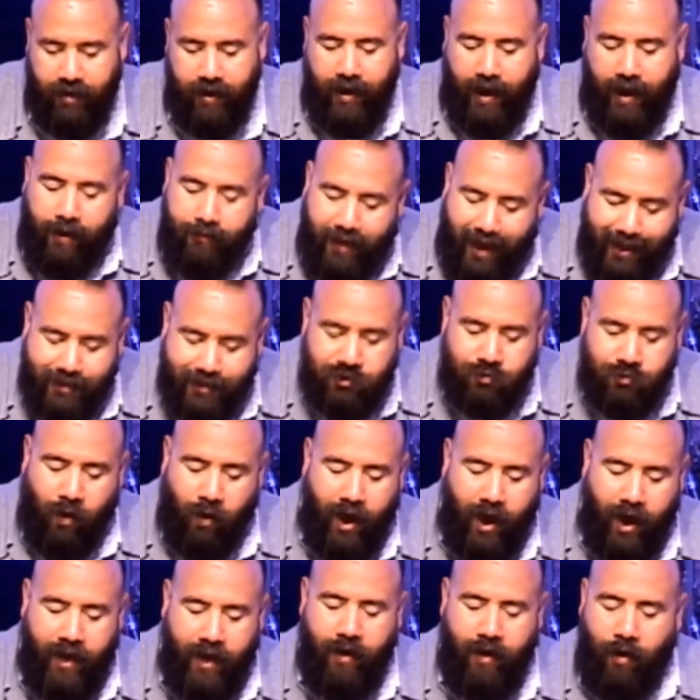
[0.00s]
And that's
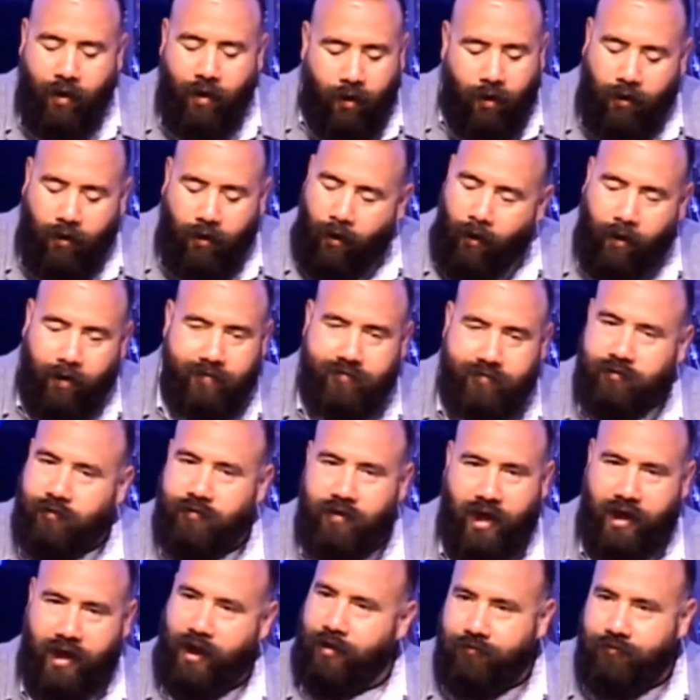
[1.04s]
why our hearts are
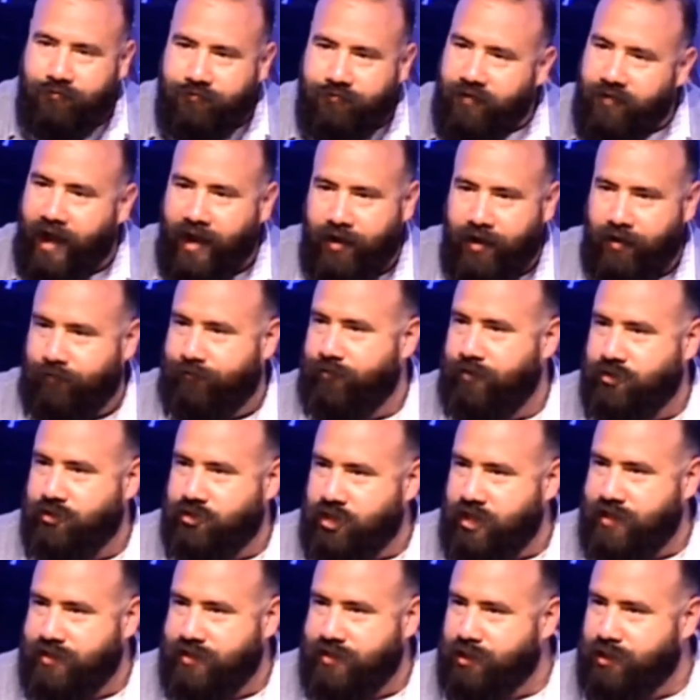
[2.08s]
not on fire for
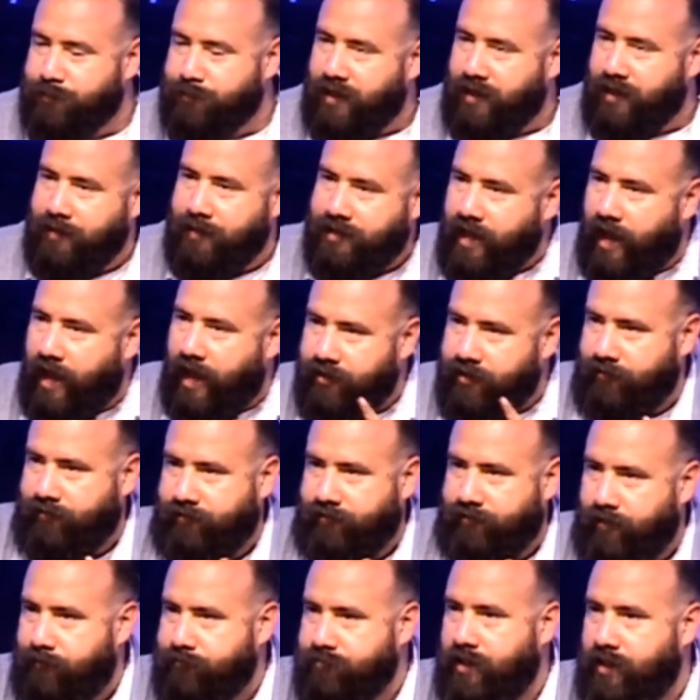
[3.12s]
Jesus. But let me tell you
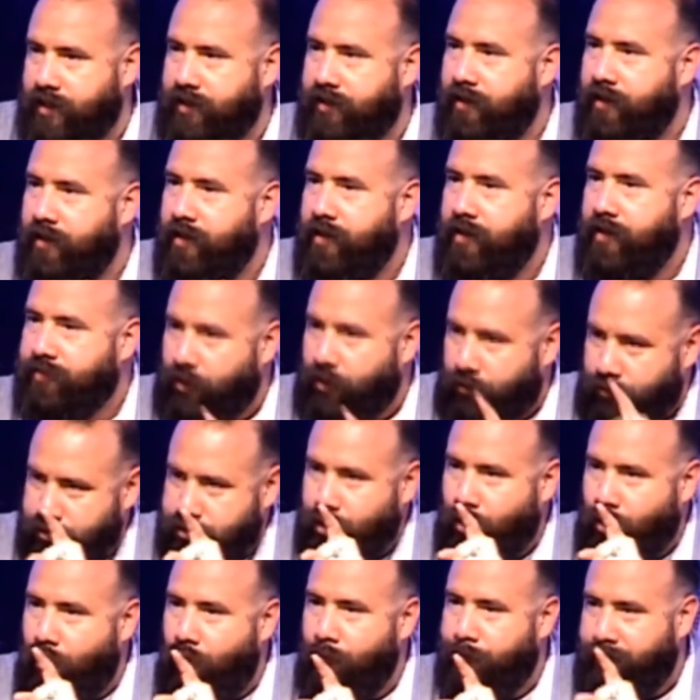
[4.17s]
something there is
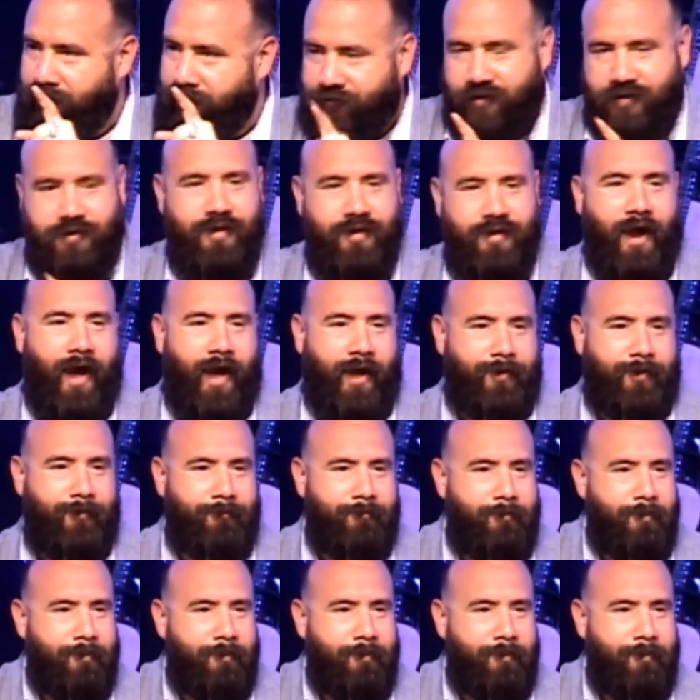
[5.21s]
hope if it's not